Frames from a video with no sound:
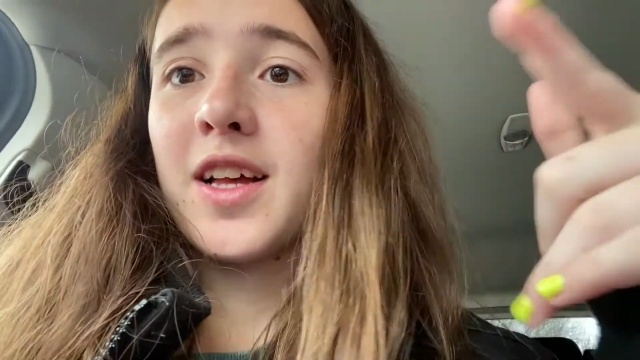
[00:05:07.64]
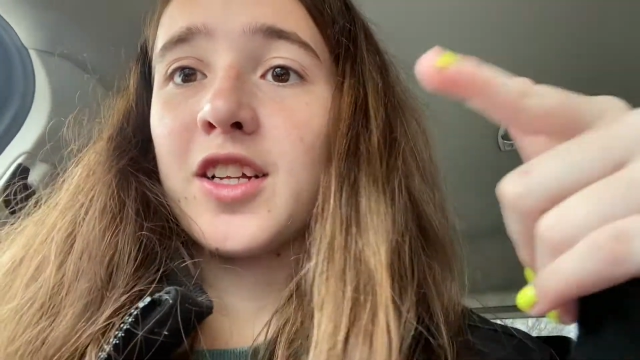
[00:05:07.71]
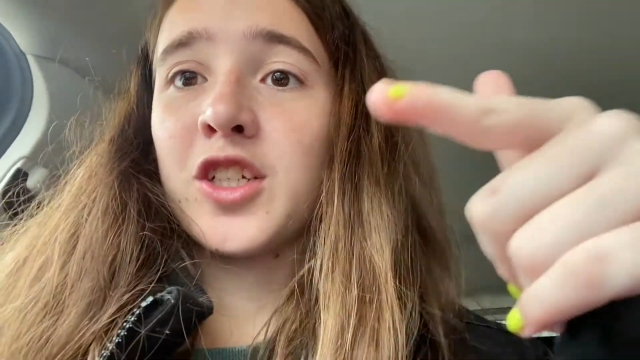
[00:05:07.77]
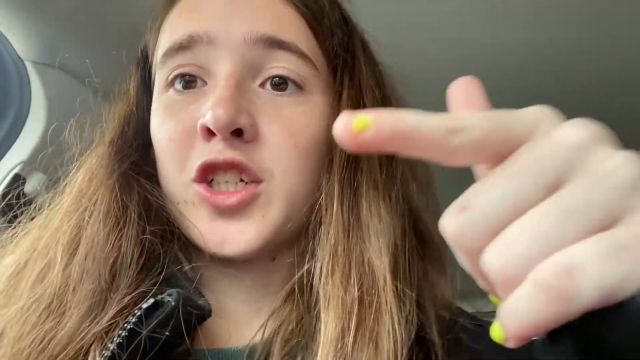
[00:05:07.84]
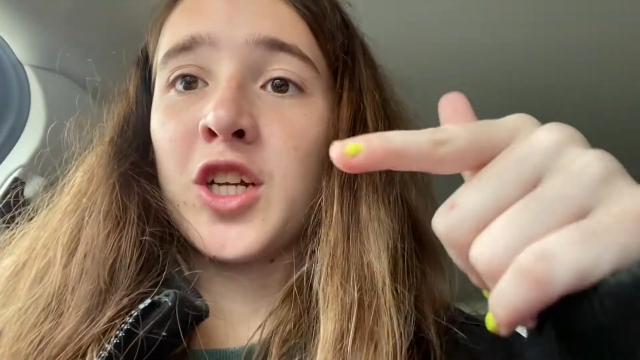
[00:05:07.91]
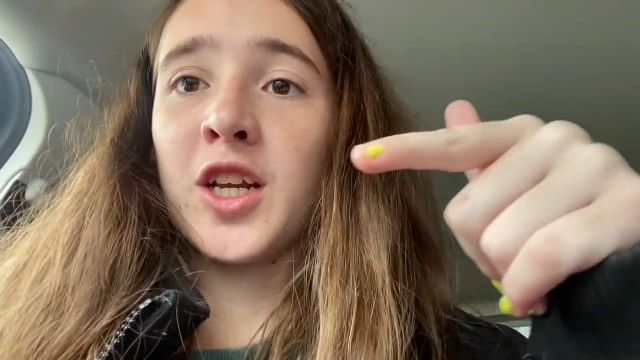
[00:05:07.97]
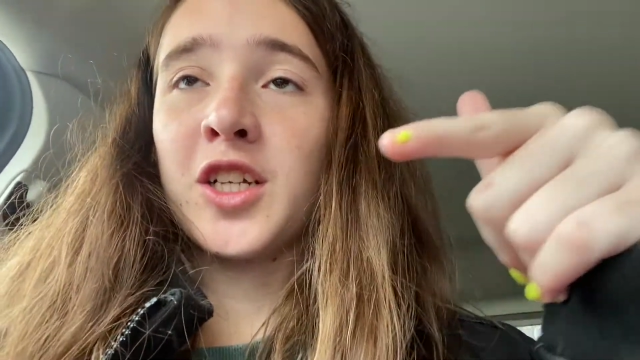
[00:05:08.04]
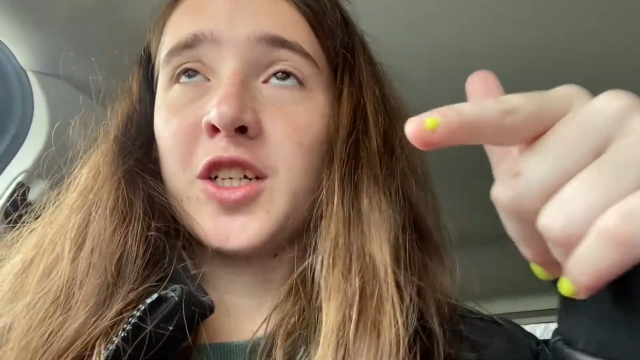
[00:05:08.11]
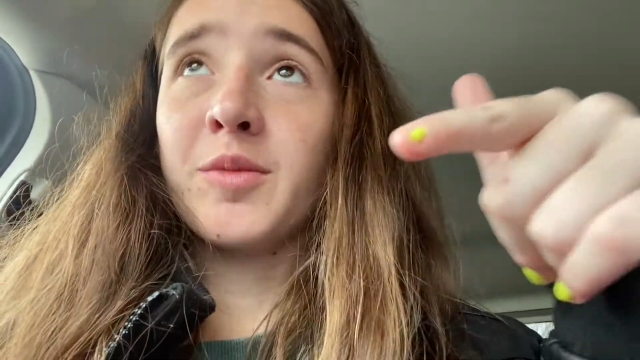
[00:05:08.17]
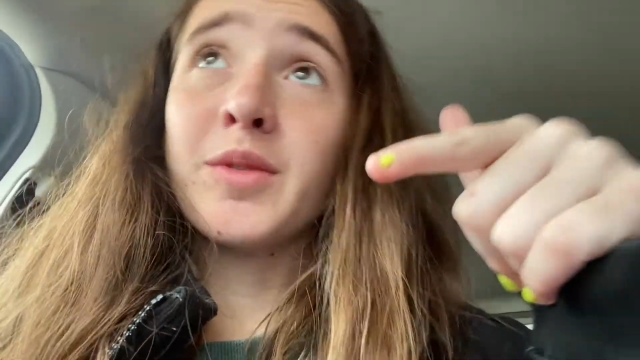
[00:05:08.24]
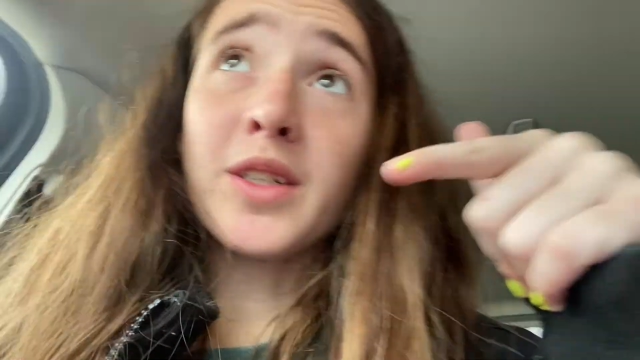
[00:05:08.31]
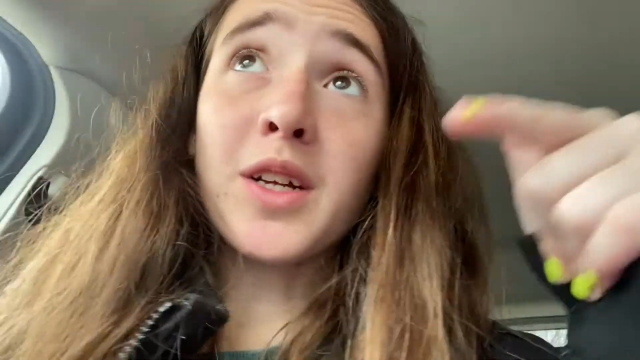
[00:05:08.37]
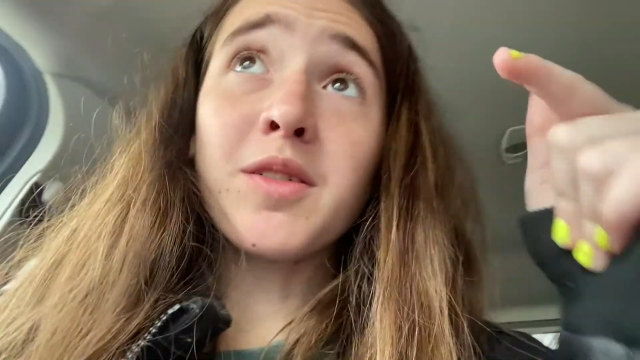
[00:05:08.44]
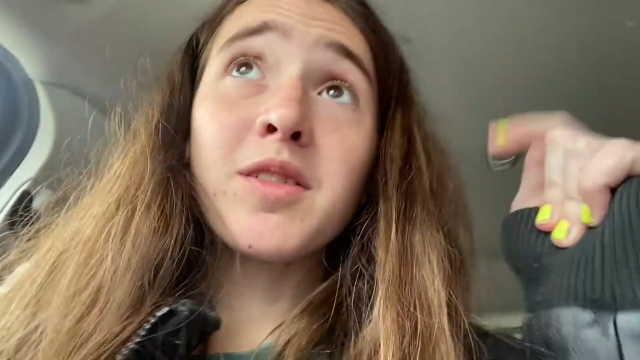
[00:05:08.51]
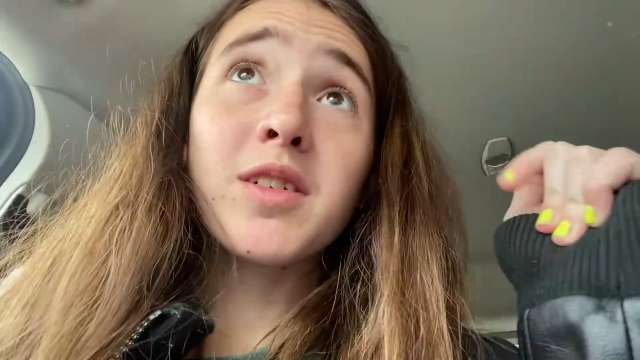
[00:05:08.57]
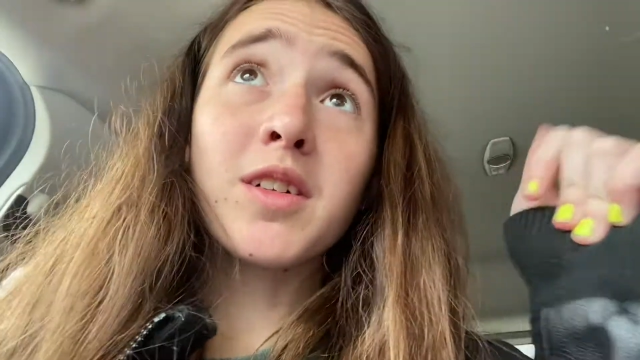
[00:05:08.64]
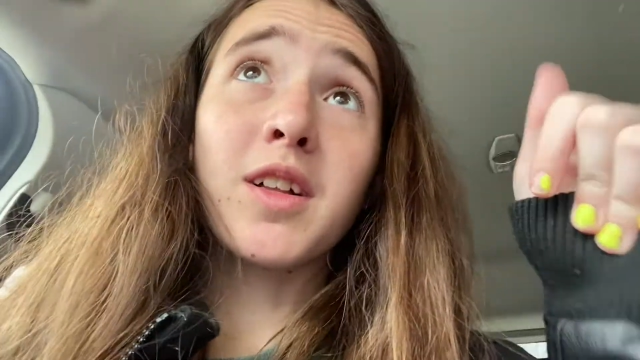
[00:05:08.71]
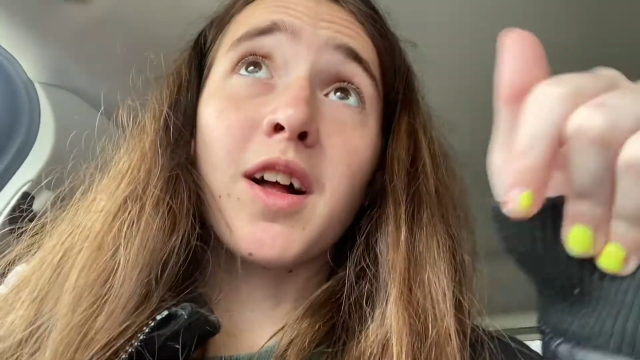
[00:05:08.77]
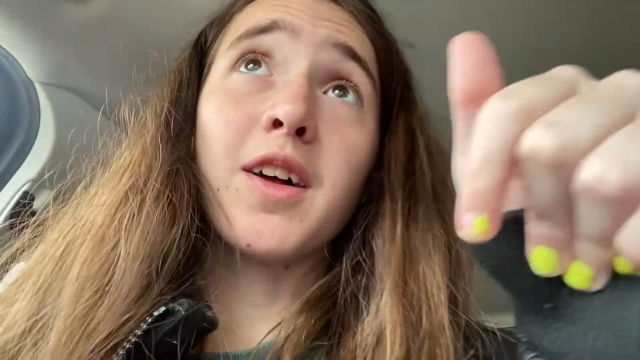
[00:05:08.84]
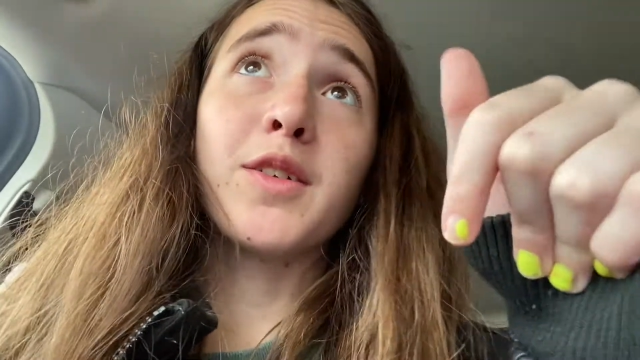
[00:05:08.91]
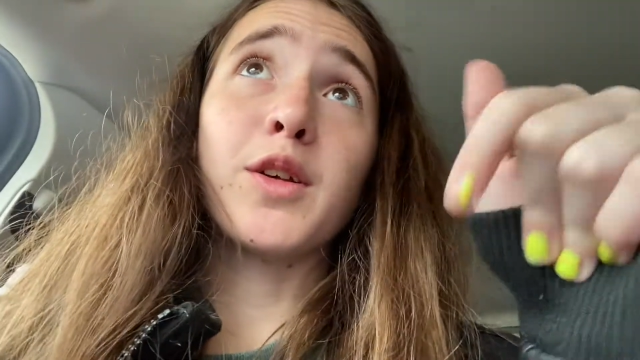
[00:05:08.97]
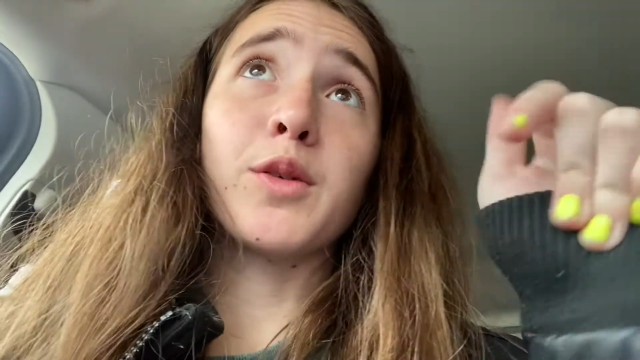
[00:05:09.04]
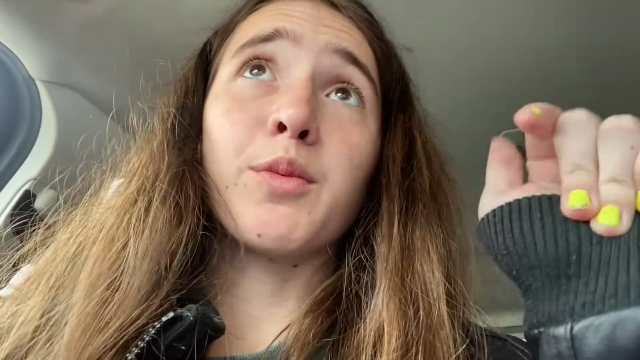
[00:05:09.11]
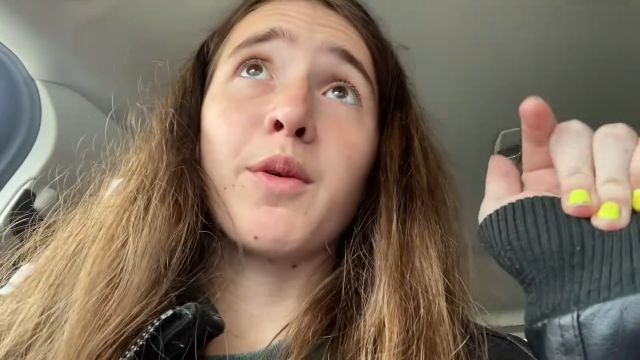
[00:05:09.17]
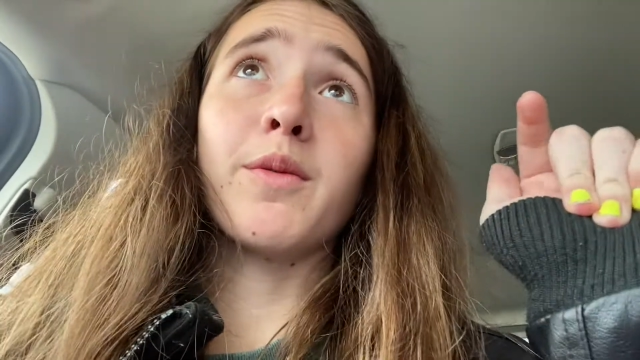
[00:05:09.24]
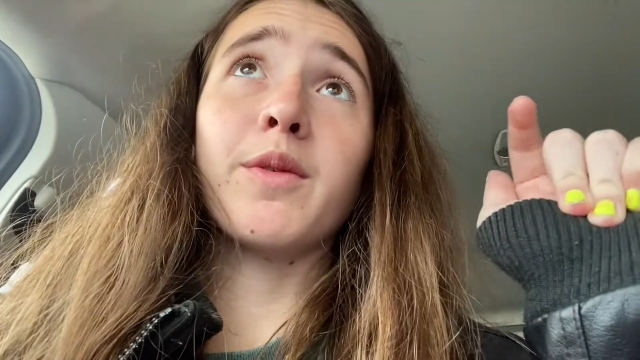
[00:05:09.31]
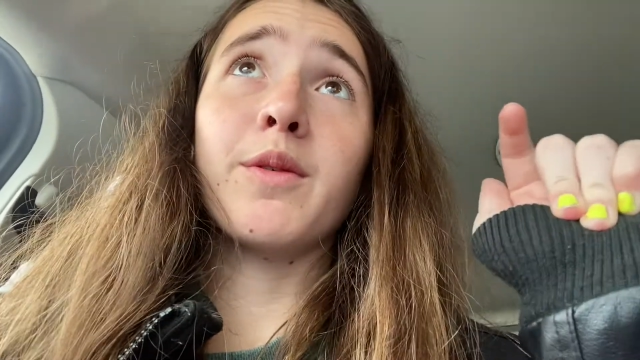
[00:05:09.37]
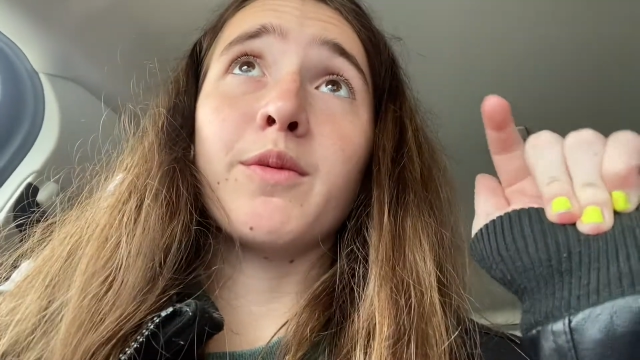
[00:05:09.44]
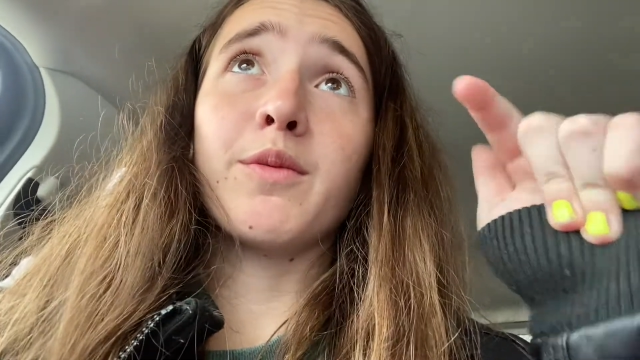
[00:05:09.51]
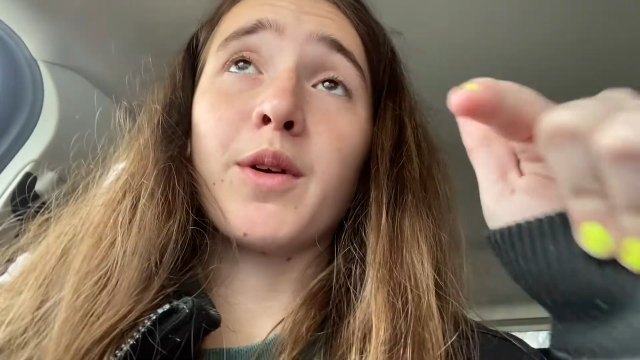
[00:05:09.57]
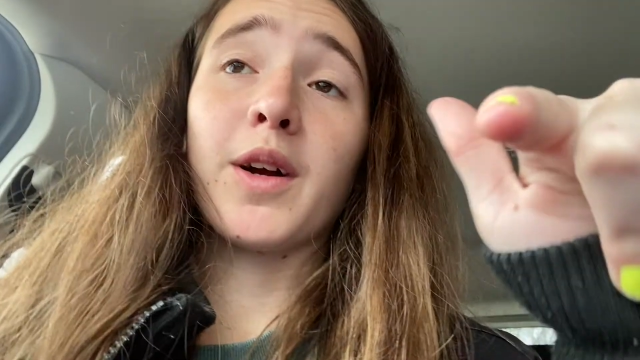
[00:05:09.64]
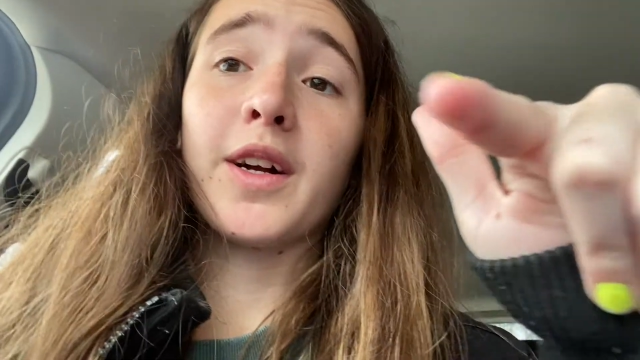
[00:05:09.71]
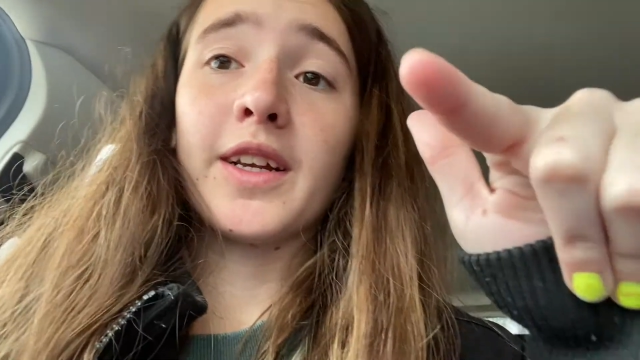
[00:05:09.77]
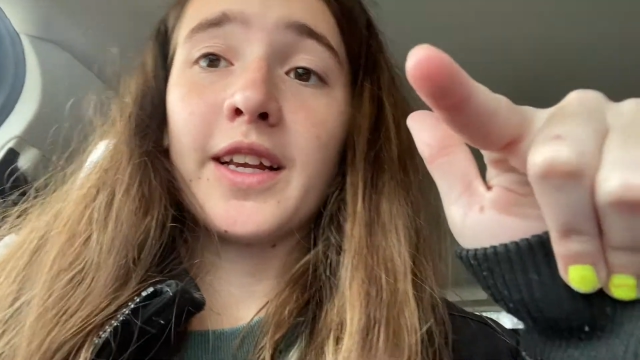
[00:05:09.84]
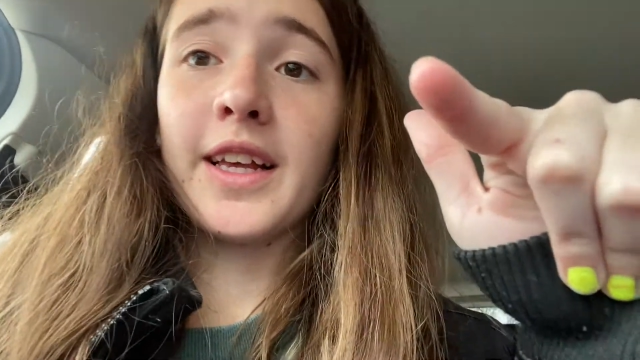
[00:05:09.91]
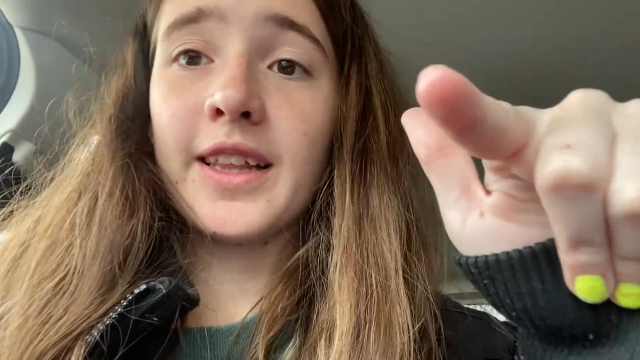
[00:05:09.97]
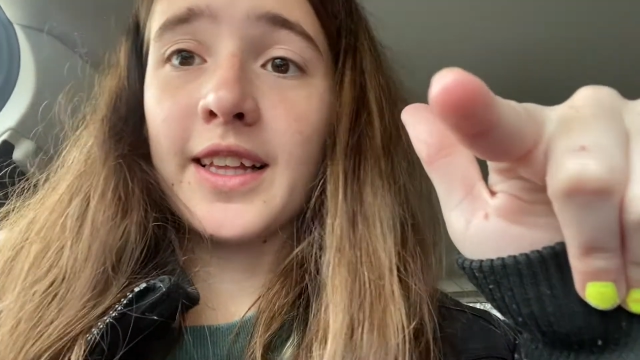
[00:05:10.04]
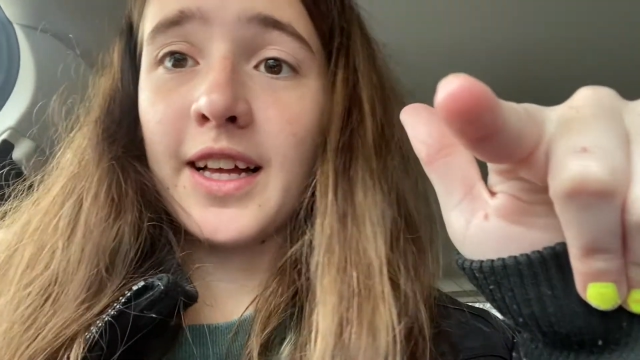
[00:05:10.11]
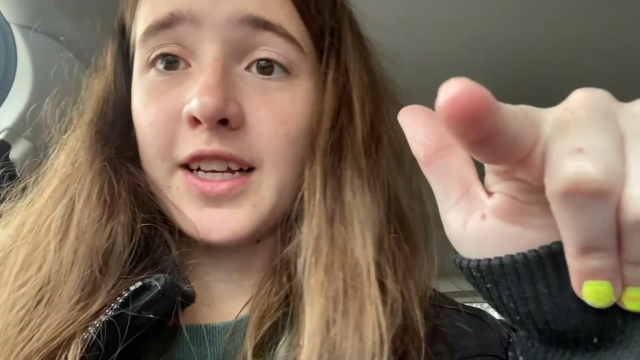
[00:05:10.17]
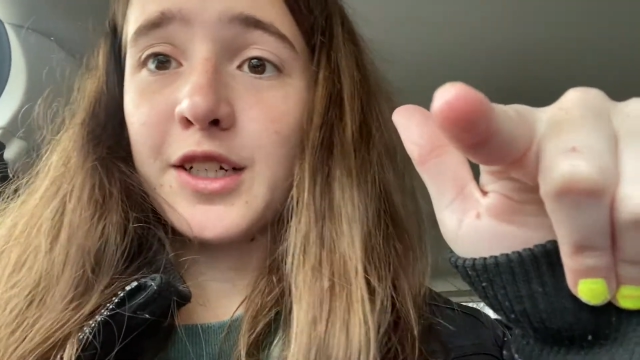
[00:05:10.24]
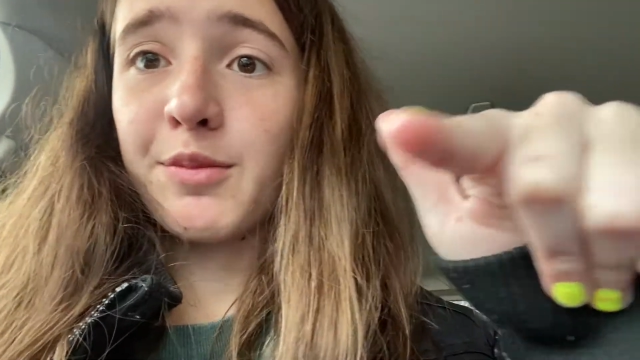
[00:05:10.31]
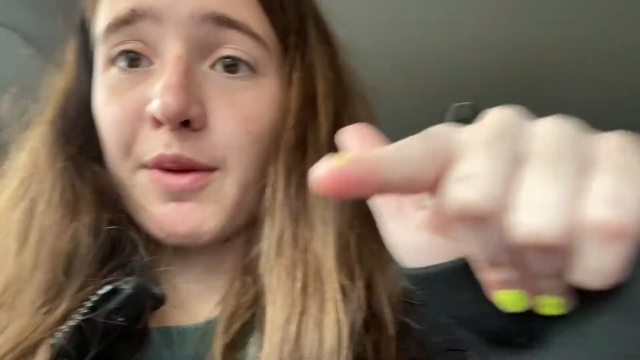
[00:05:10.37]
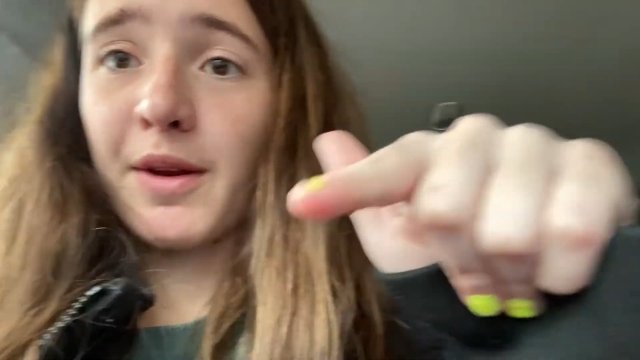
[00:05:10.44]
Jimmy John's closed. That's where we were gonna eat lunch, but